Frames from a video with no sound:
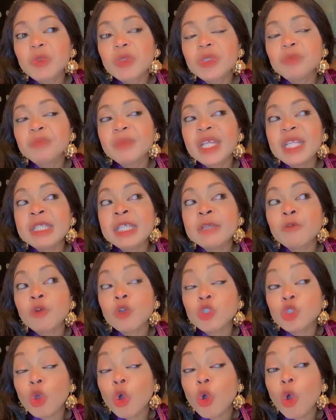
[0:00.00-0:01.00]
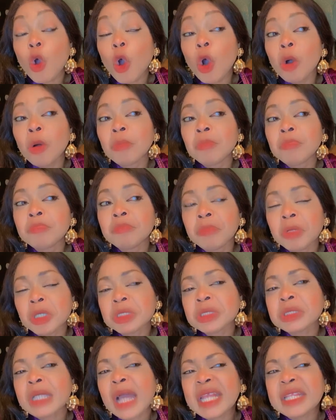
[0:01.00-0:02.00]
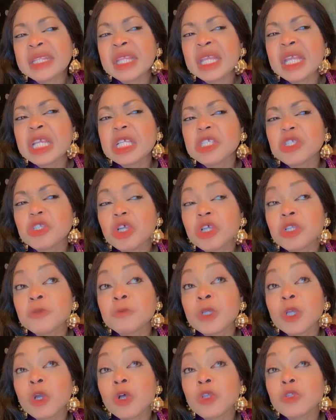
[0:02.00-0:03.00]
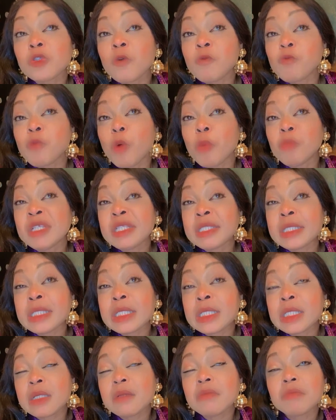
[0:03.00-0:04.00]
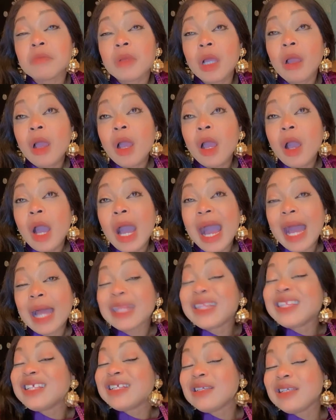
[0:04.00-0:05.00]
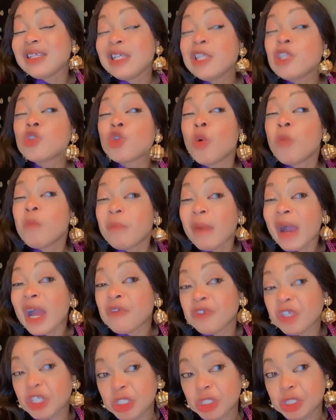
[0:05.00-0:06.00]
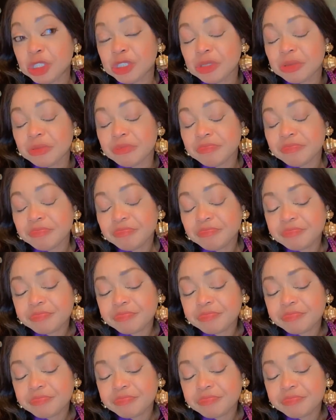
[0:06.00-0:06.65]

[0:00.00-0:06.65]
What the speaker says: would make him succumb, but I think it's just because of publicity and his own marriage.